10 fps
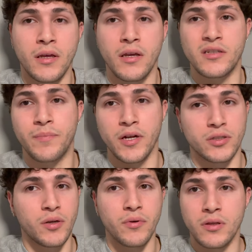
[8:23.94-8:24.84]

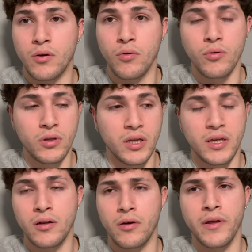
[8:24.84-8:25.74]
especially with cooling
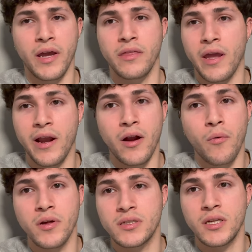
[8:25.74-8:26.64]
and all that. And the air
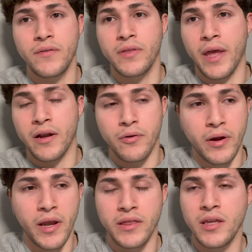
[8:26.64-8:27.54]
wasn't even that
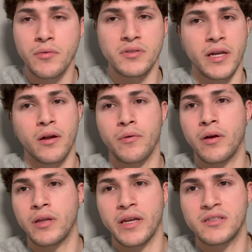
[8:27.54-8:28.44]
great. I think it was like
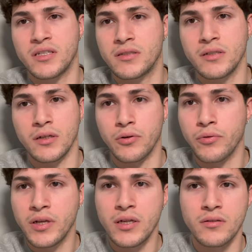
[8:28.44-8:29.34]
around like sixty
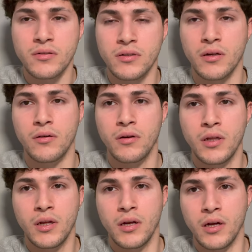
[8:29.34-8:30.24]
degrees or so,
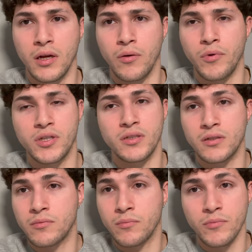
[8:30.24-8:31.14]
uh, which is
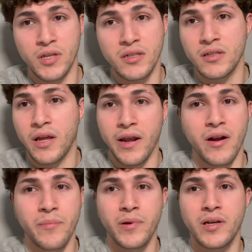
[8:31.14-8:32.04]
decent
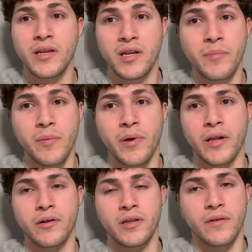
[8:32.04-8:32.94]
air, but it could be
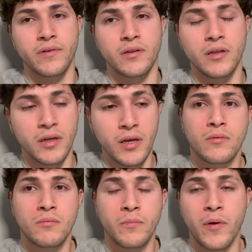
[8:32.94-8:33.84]
better, definitely.
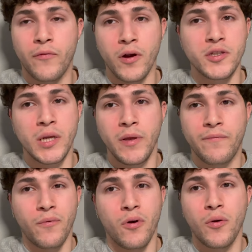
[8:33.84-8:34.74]
But for a J B
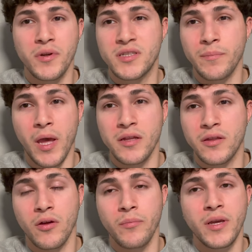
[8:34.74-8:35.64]
four with some
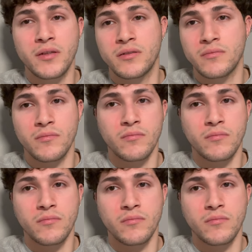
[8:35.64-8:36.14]
ethanol mix,